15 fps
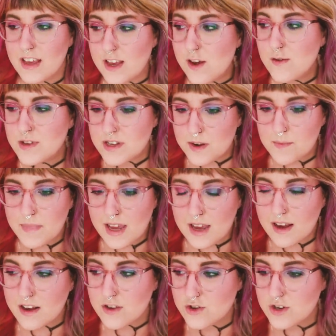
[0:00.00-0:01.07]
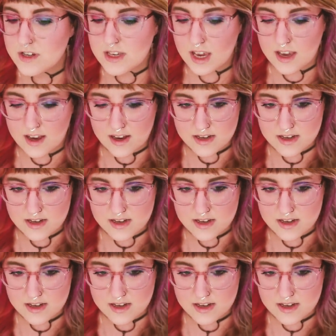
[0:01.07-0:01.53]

They used to make just like